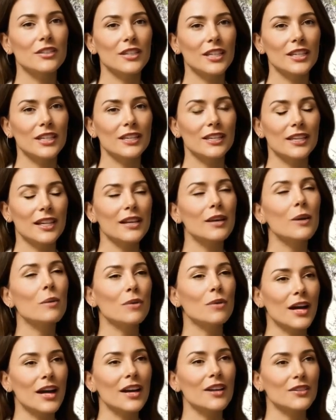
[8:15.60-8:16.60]
Over time,
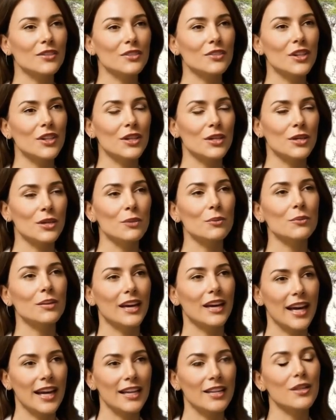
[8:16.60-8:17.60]
you'll find that you can
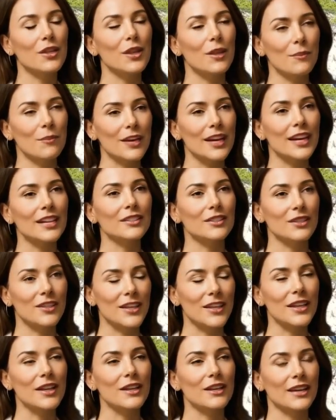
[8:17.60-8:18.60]
last longer during
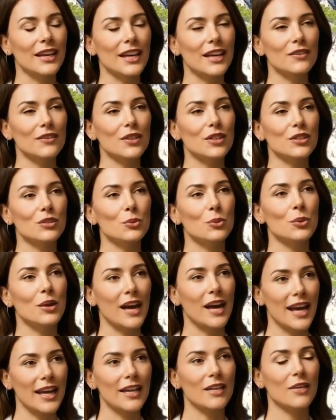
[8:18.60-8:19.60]
intimacy,
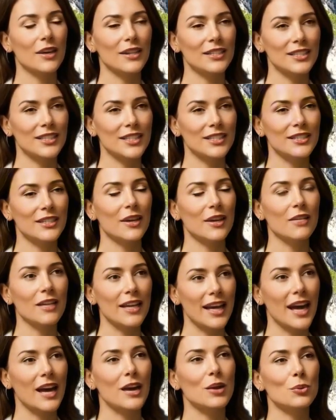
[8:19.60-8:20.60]
maintain firmer
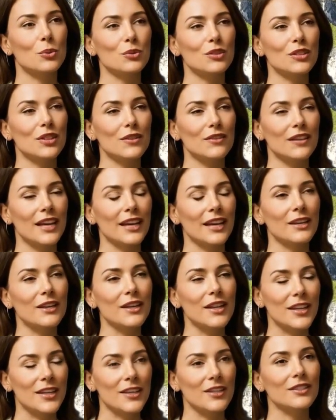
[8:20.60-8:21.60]
erections, and
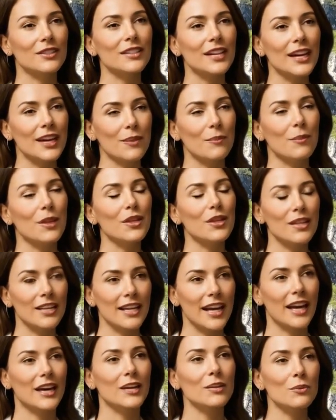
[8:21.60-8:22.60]
experience deeper
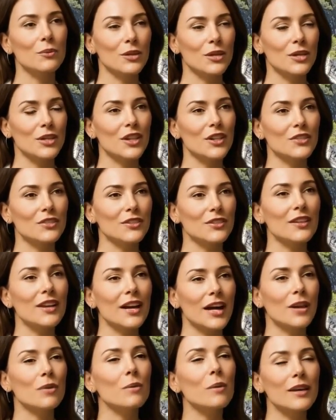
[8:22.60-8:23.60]
satisfaction.
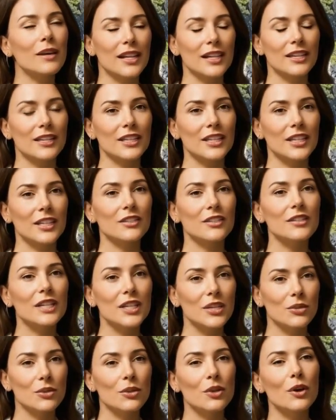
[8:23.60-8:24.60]
Not because you
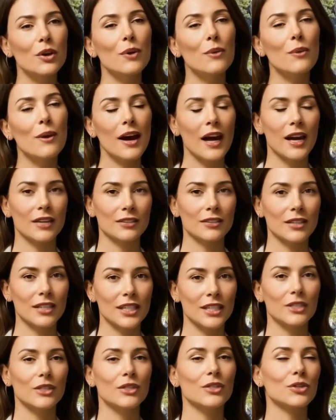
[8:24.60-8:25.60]
forced it, but
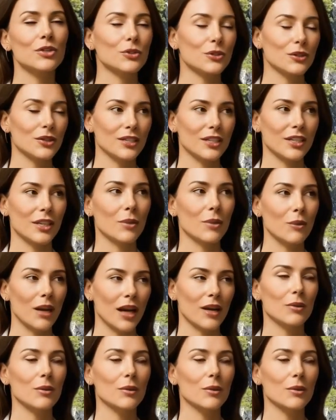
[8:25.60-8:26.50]
because you trained for it.